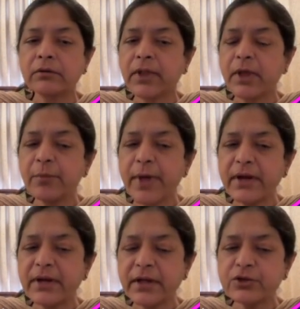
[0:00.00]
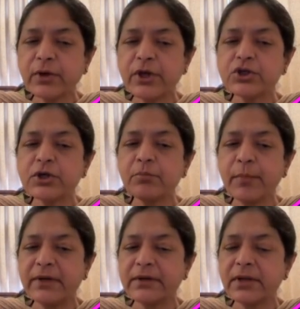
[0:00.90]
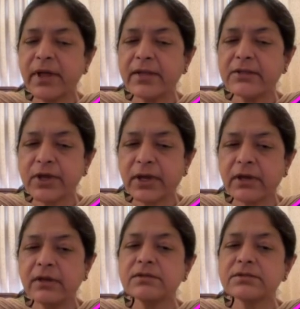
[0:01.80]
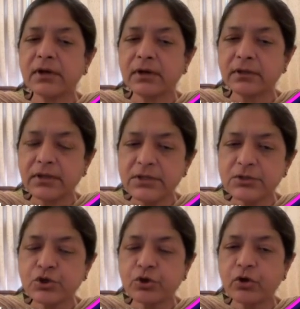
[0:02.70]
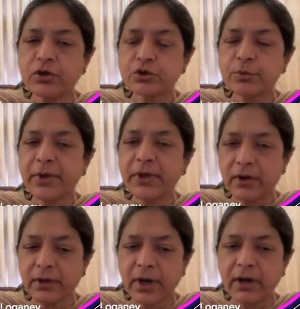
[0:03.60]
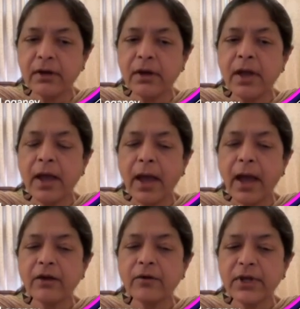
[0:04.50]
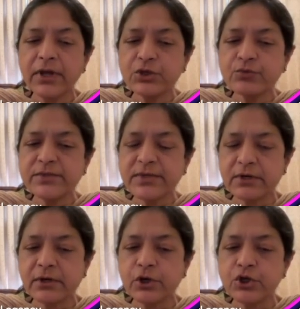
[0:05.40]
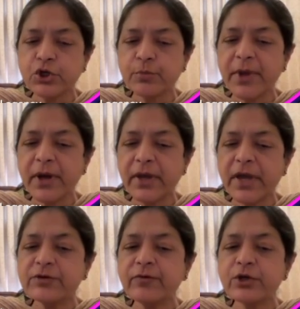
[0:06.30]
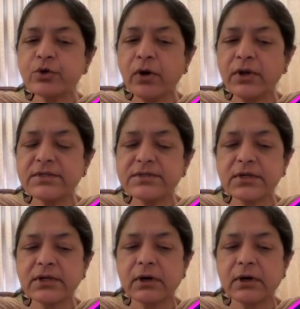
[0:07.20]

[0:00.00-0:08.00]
Then parent education, mental health check-ins, these should also be done. And each visit should be a gateway to holistic